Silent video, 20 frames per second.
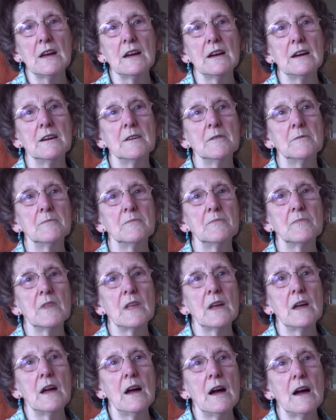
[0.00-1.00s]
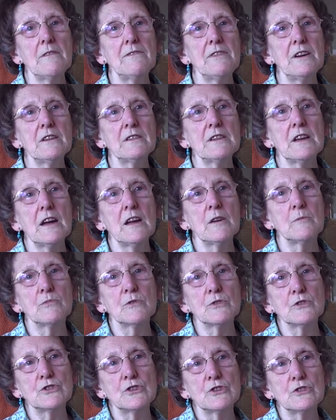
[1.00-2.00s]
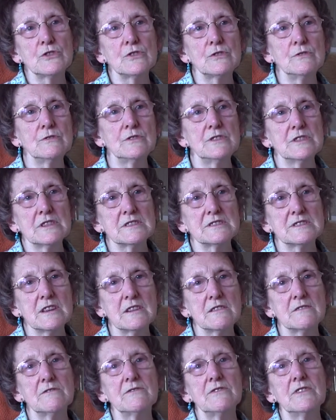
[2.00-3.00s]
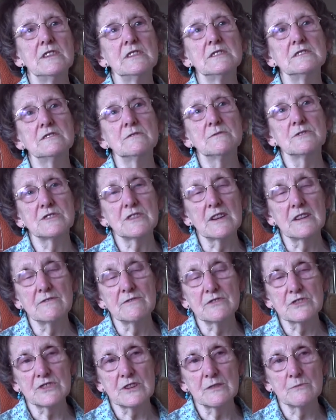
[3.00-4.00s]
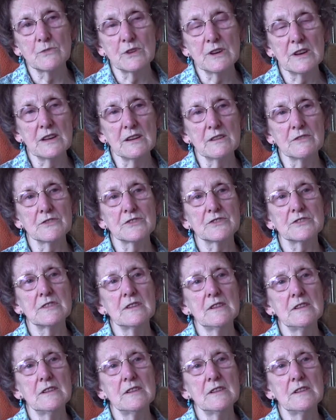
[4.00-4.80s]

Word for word: Um, I felt I had brought it through to a certain phase and it was time for someone else.